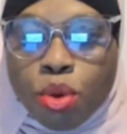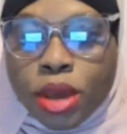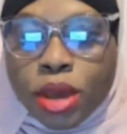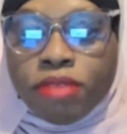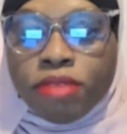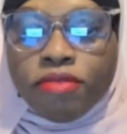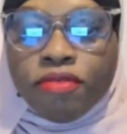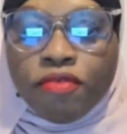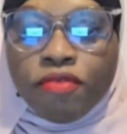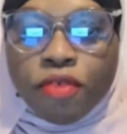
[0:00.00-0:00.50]

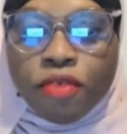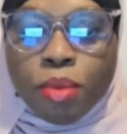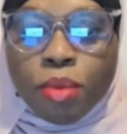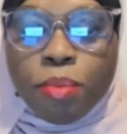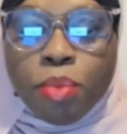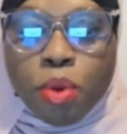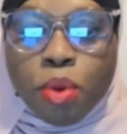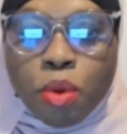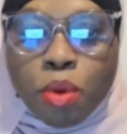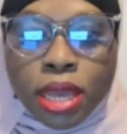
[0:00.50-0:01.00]
point
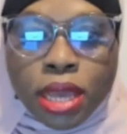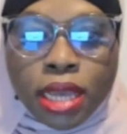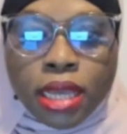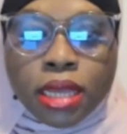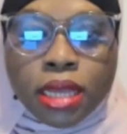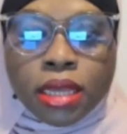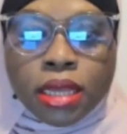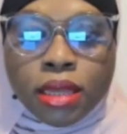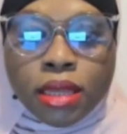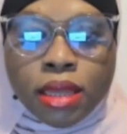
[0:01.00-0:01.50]
for
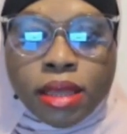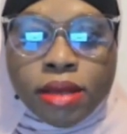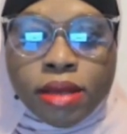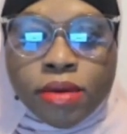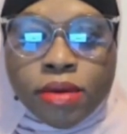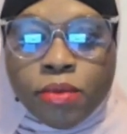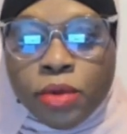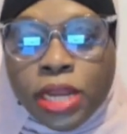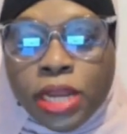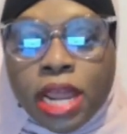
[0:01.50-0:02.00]
point
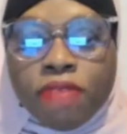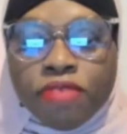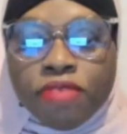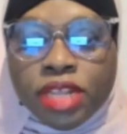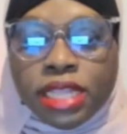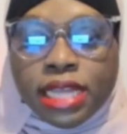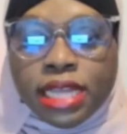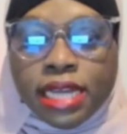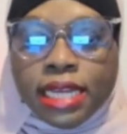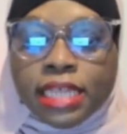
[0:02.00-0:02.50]
with
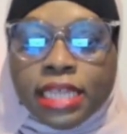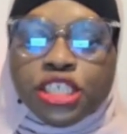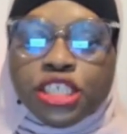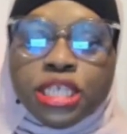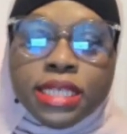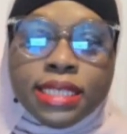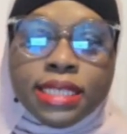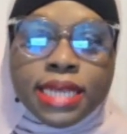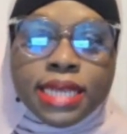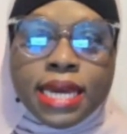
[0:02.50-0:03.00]
everything that
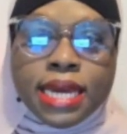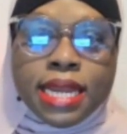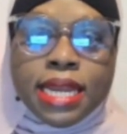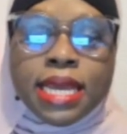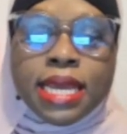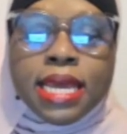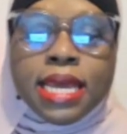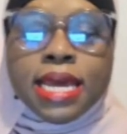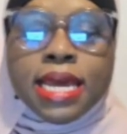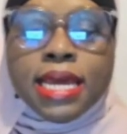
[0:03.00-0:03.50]
she
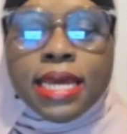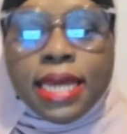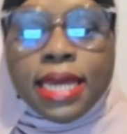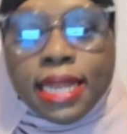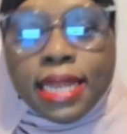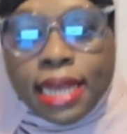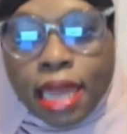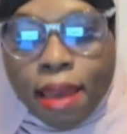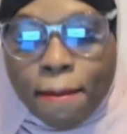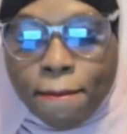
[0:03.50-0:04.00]
said
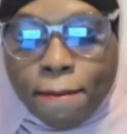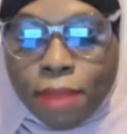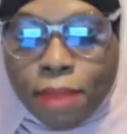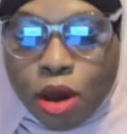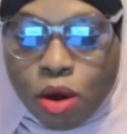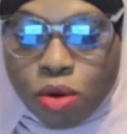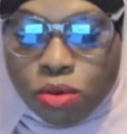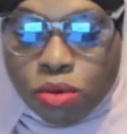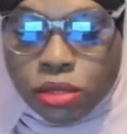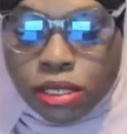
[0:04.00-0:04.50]
in that
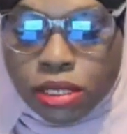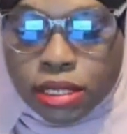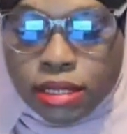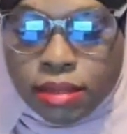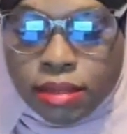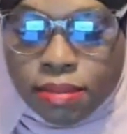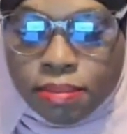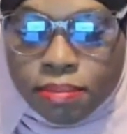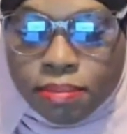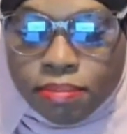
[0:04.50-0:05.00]

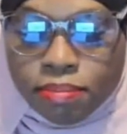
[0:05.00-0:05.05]
post.